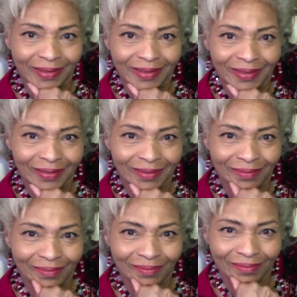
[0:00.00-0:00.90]

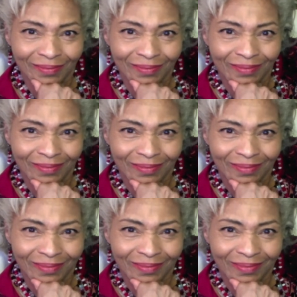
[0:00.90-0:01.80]

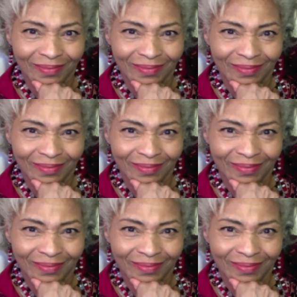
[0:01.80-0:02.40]
(silence)